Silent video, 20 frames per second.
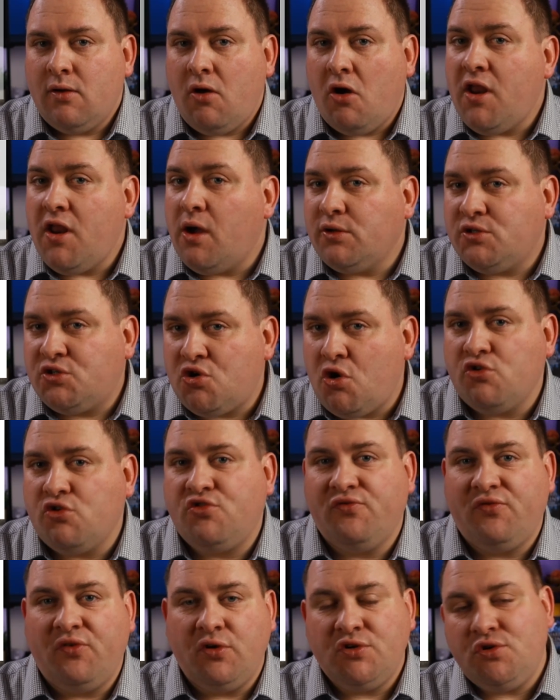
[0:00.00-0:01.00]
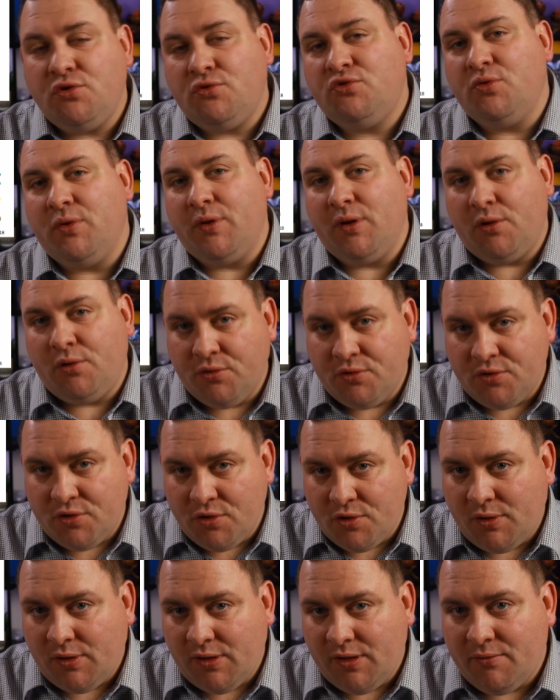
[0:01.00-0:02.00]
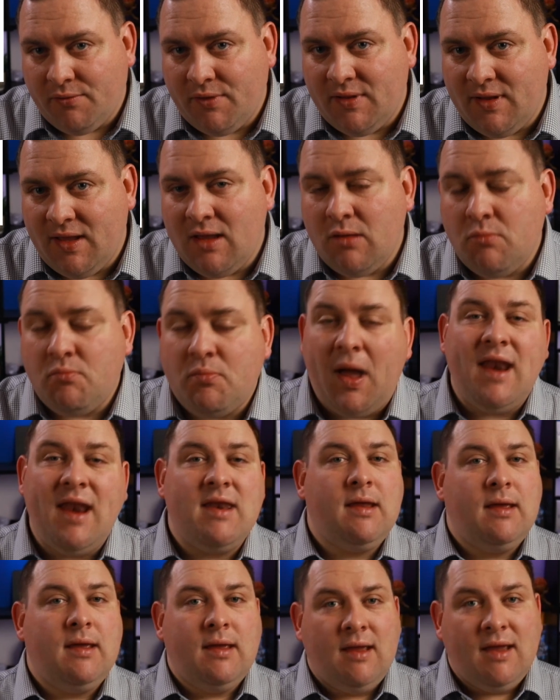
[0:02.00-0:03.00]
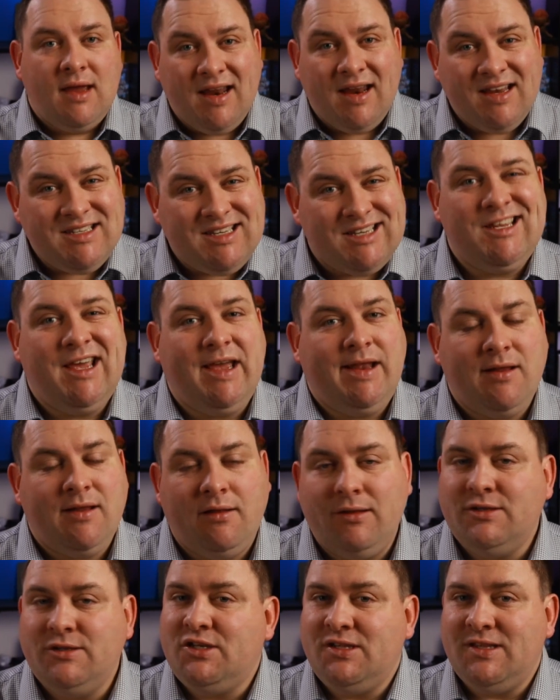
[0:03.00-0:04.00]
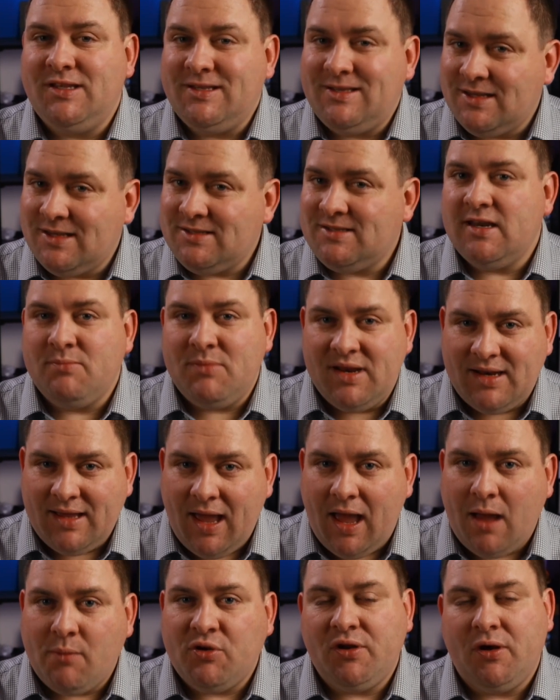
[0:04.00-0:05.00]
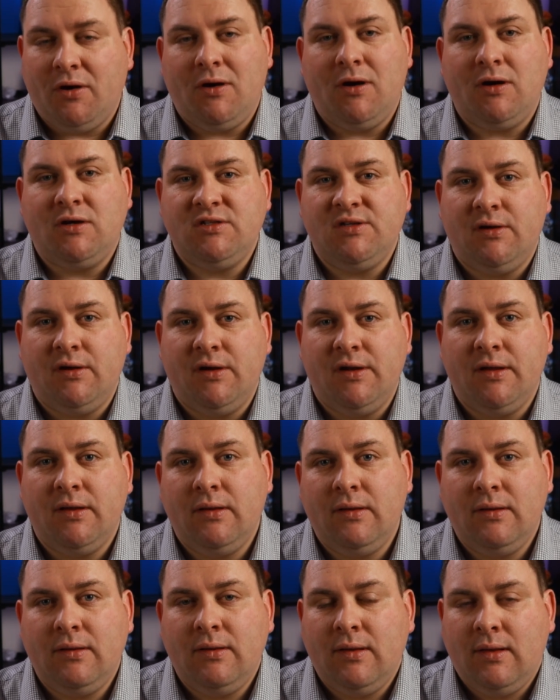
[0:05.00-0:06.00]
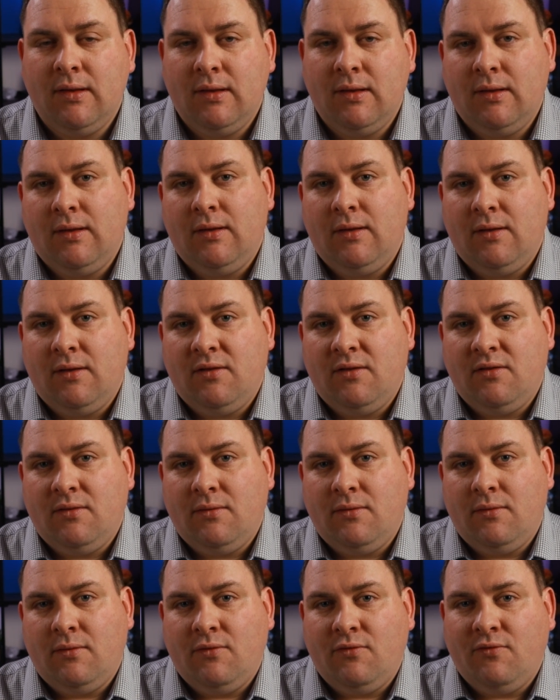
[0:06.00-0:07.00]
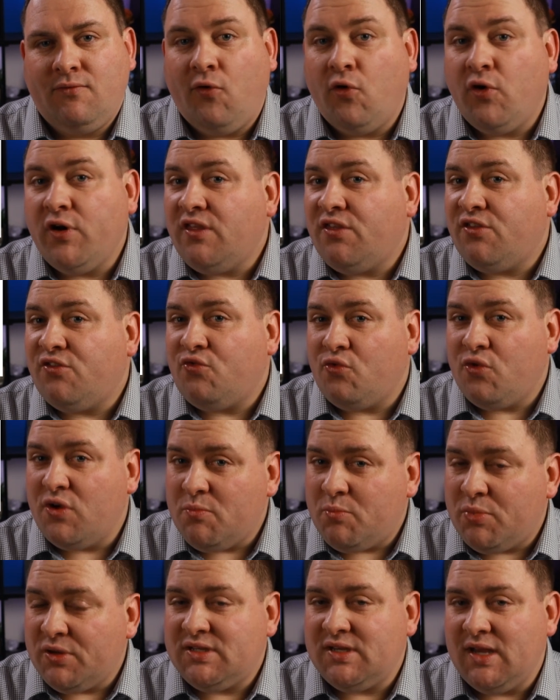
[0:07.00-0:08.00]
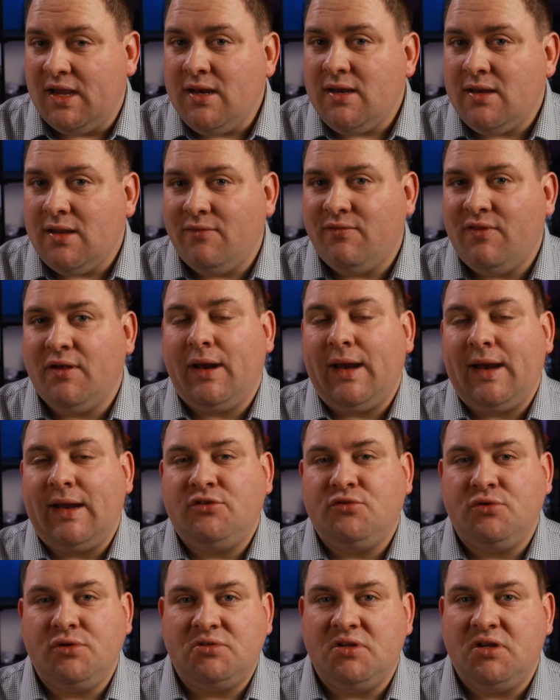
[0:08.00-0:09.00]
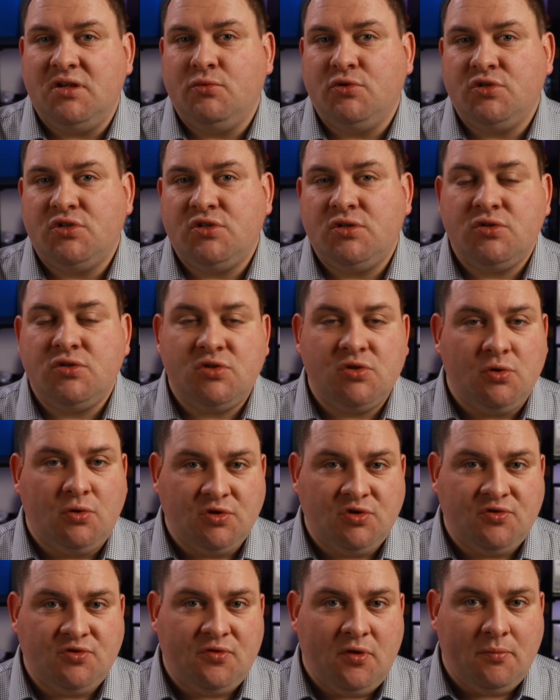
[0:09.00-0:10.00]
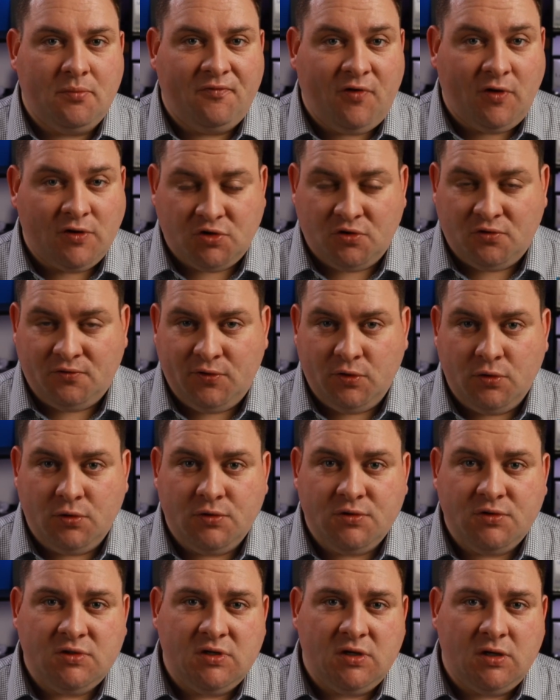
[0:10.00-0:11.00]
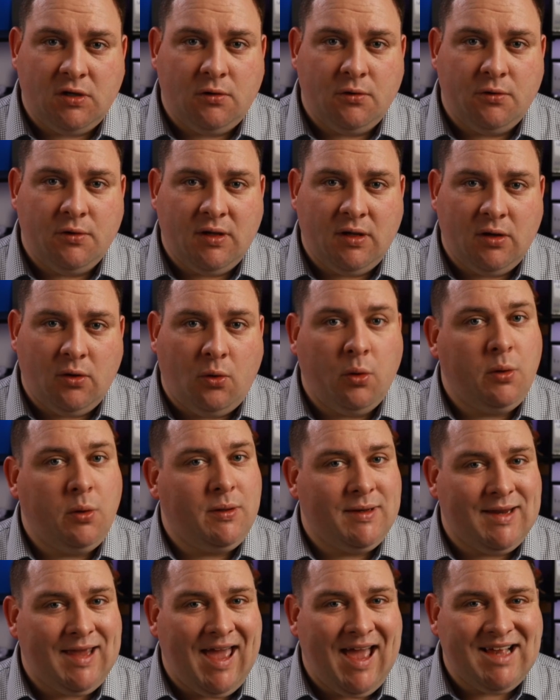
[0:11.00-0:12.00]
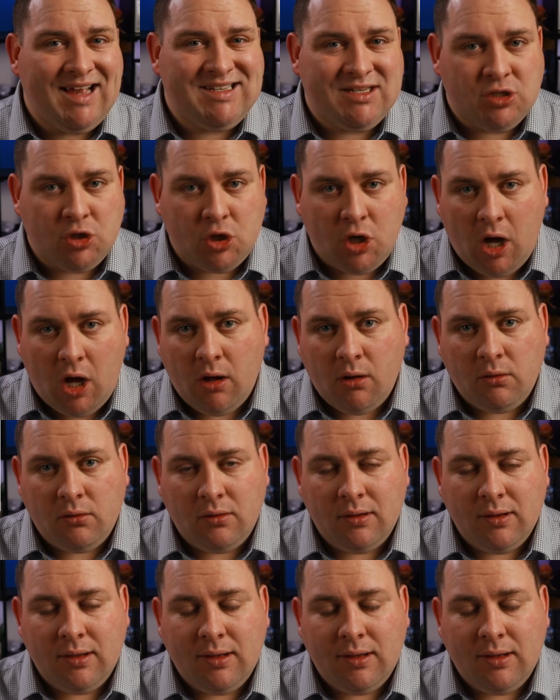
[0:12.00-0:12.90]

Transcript: I know it's controversial to include nuclear in there, but it is a technology that doesn't emit carbon dioxide. 43% of their electricity was sourced from fossil fuels, including oil and gas and coal,